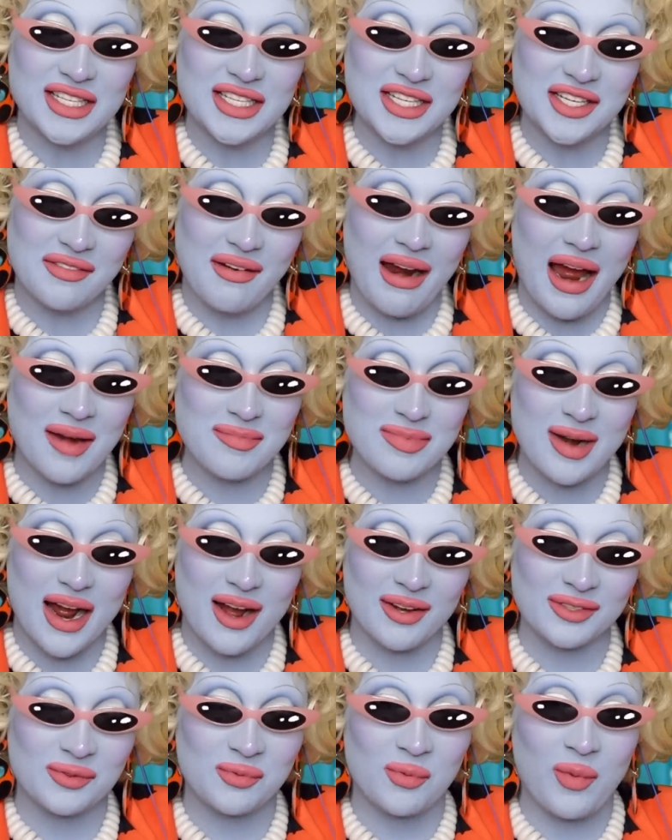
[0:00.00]
did her
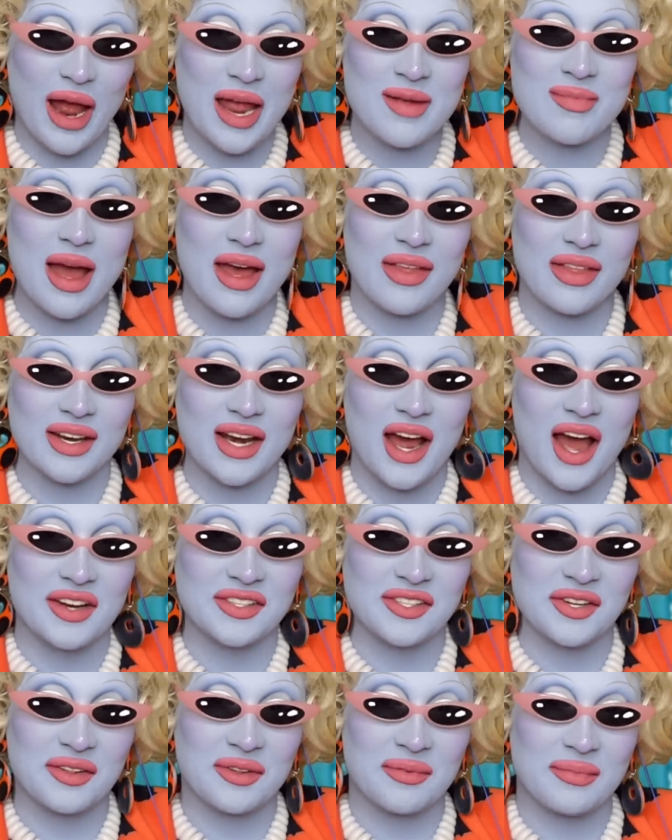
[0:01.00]
eyebrows way better than I
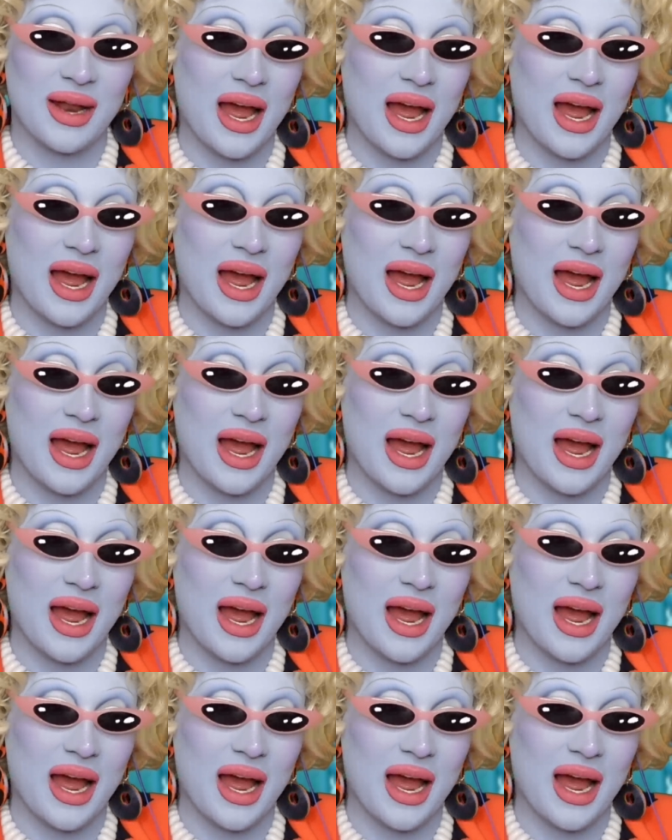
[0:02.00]
do them